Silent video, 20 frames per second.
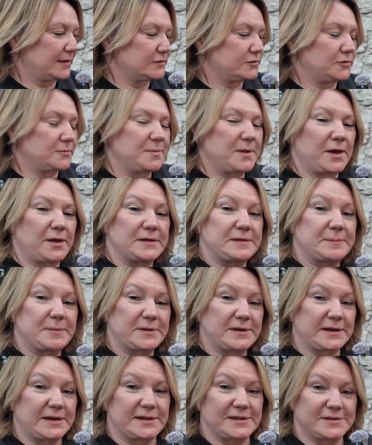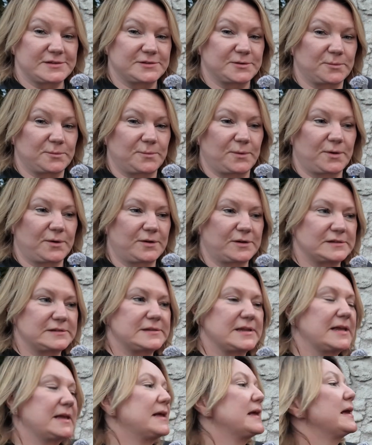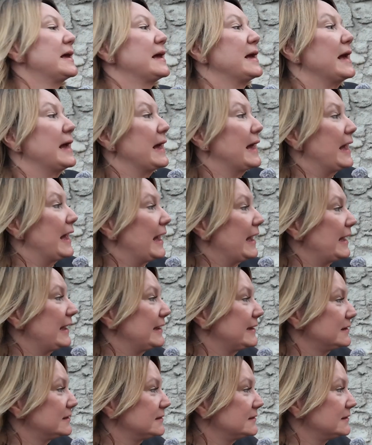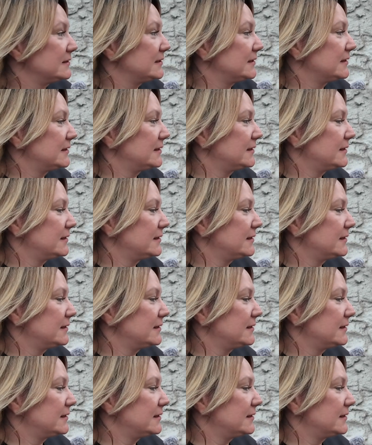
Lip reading: showed me how he's putting it in the stone walls. And